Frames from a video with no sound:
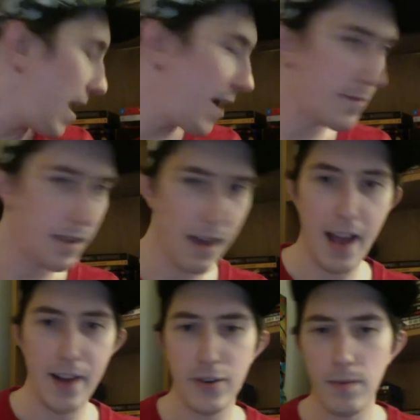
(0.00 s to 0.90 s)
Yeah, I
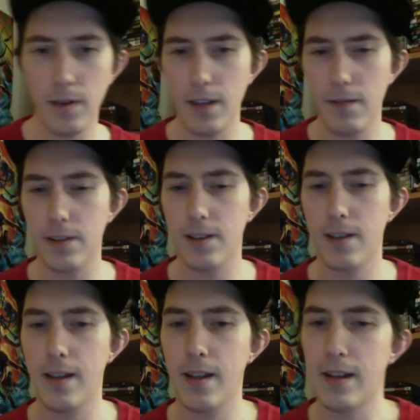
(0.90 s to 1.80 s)
do believe it,
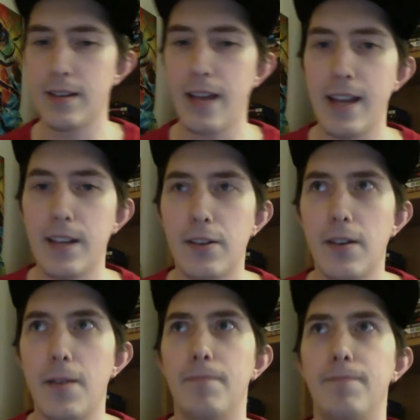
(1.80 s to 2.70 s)
t- it takes
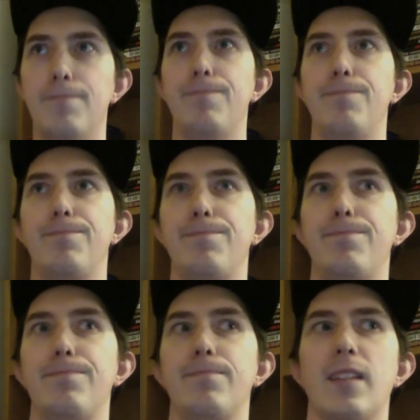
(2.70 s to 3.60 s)
um,
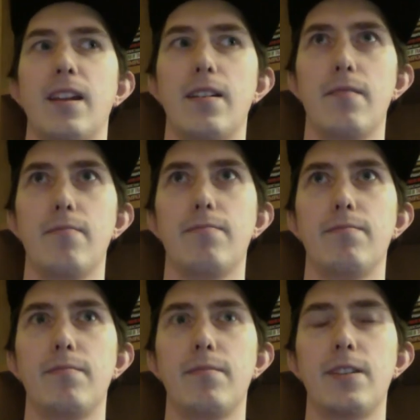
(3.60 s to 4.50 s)
it
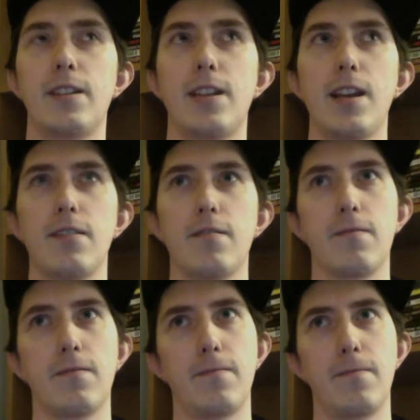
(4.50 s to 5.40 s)
takes
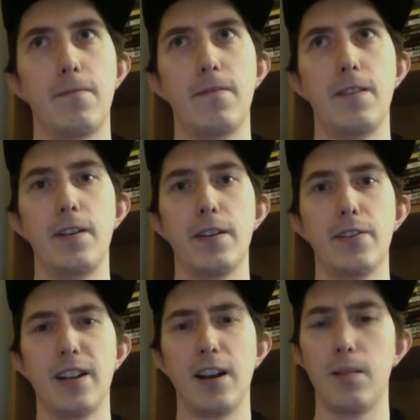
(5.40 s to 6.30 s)
various
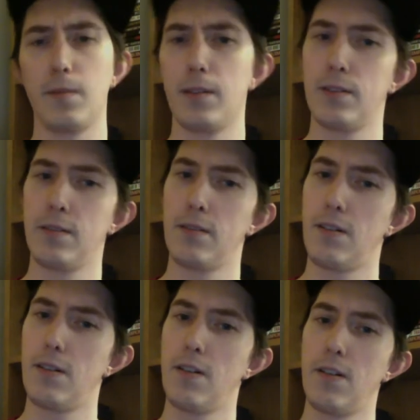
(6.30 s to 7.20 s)
elements
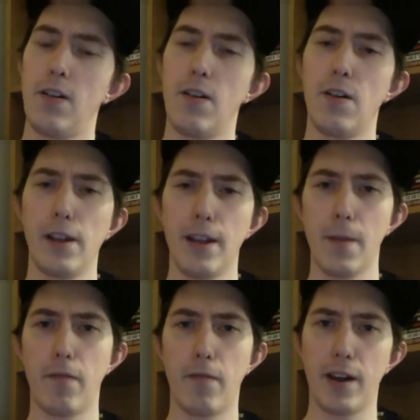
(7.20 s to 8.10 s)
early in the
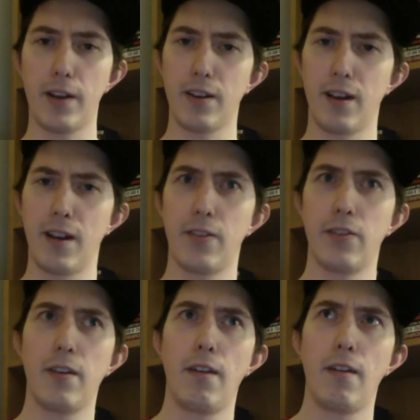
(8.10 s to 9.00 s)
franchise,
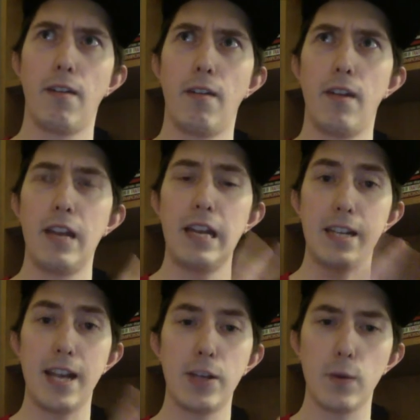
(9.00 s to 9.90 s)

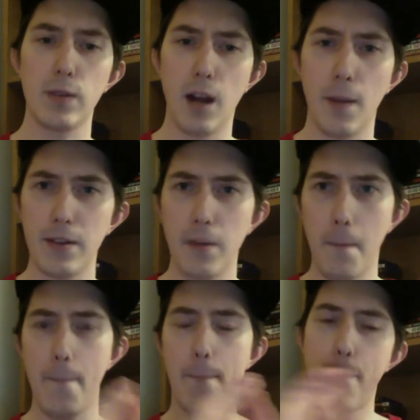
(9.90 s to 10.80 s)
takes those elements and
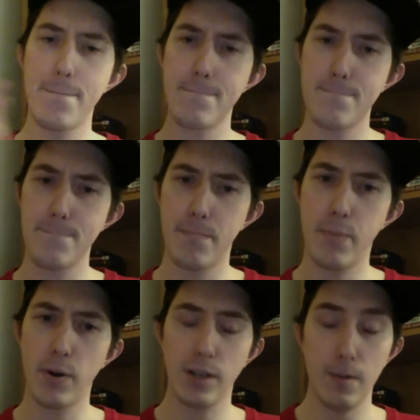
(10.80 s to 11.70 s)

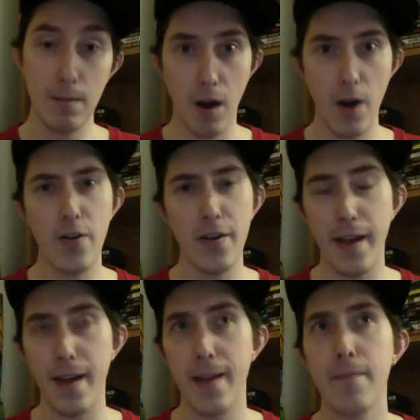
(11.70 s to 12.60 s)
puts them in modern
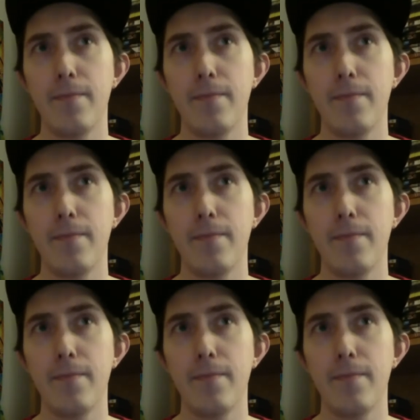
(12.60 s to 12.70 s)
day,